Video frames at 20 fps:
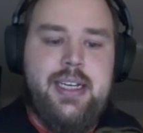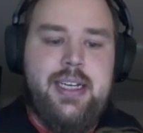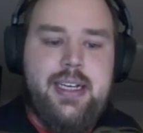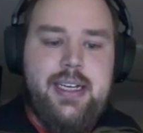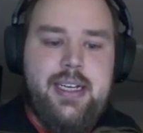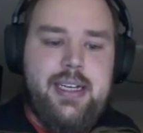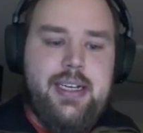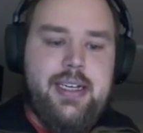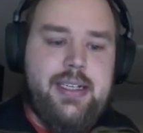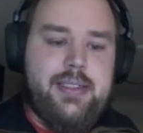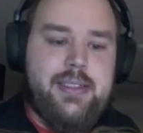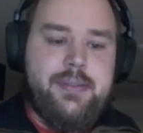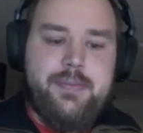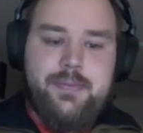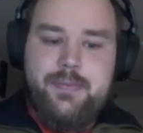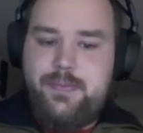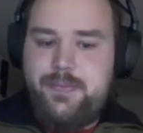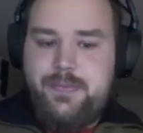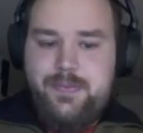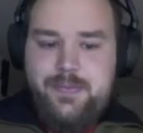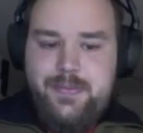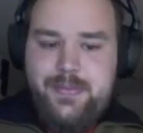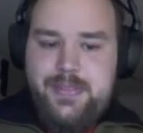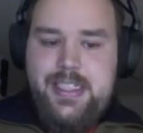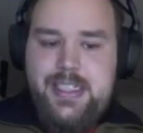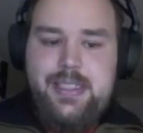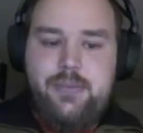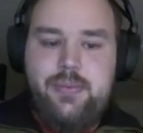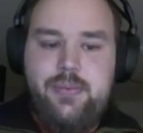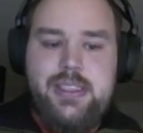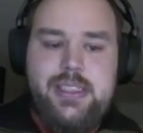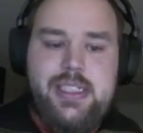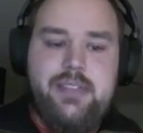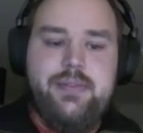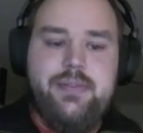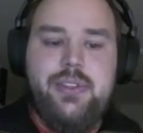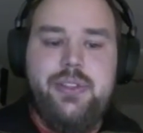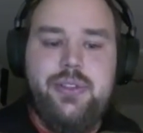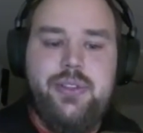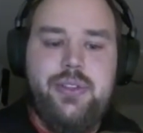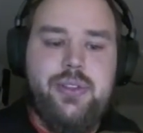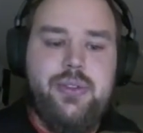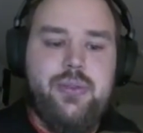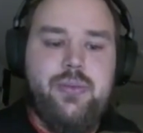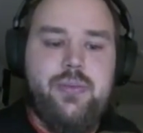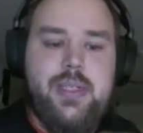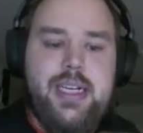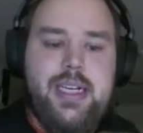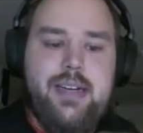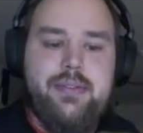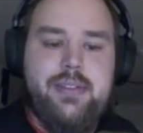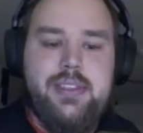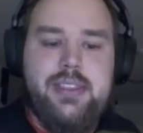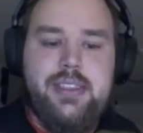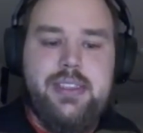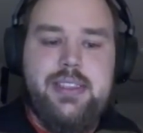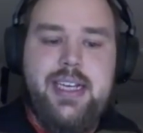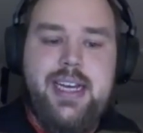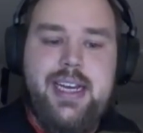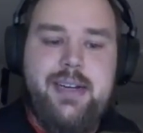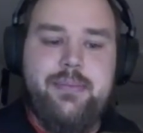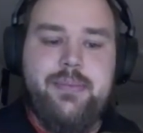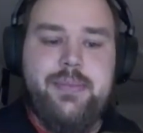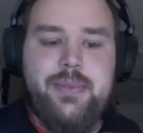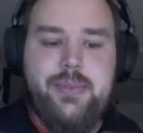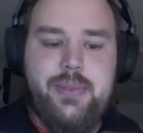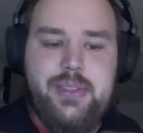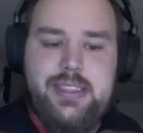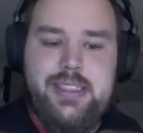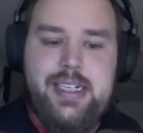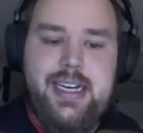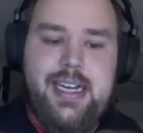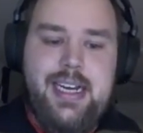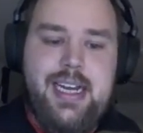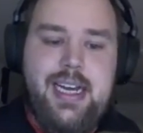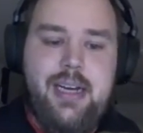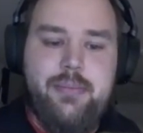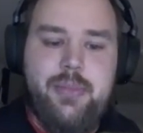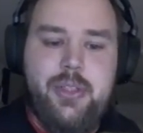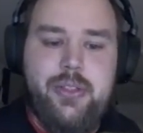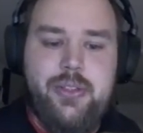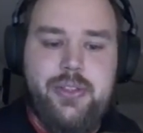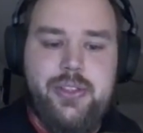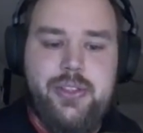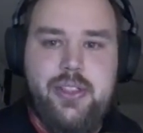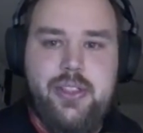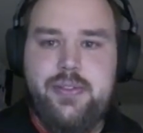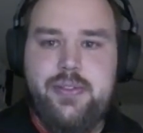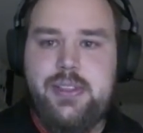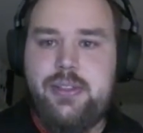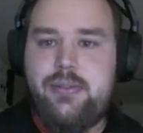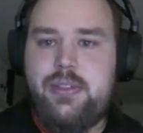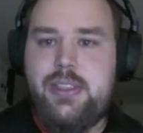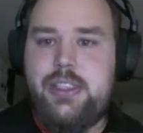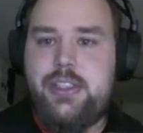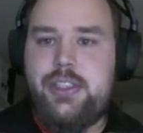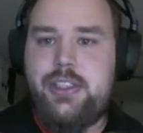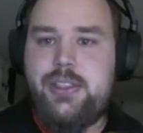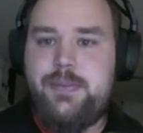that will given to you whenever the time the alarm goes off is reached.